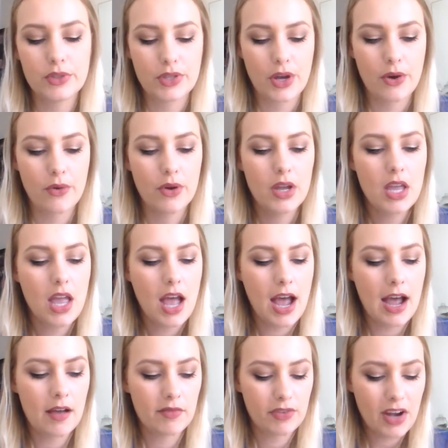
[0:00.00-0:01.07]
So
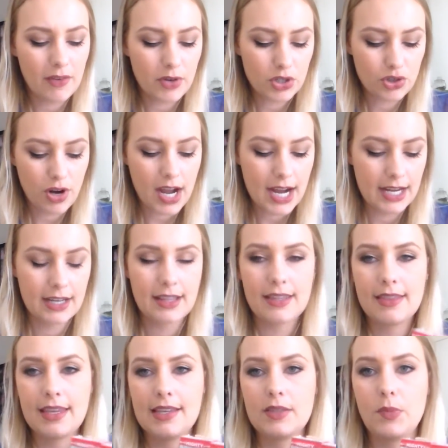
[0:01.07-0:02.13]
I've never tried
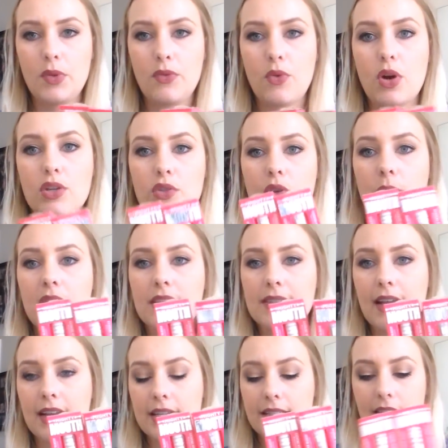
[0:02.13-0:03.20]
these before, so I'm
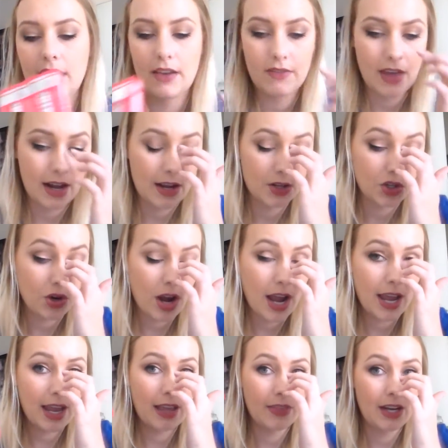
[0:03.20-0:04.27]
excited to give that a
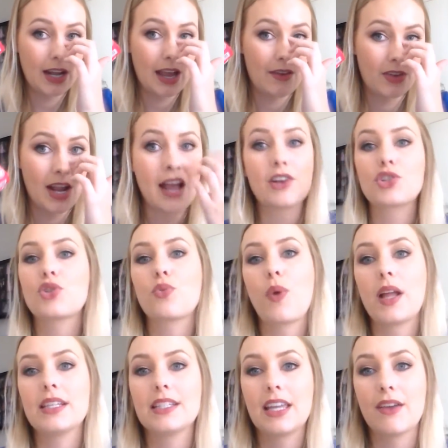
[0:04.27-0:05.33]
try. And then I have an extra
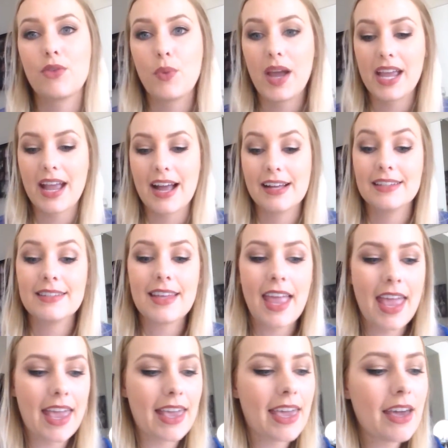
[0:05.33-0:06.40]
one to give away as
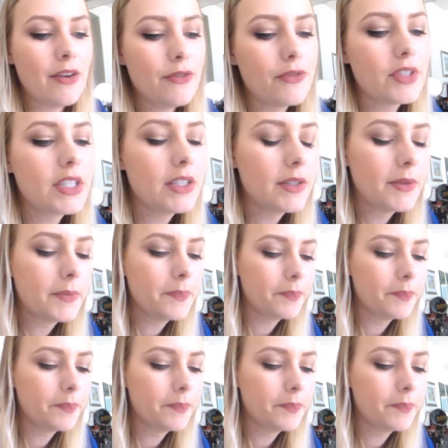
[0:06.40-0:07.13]
a gift.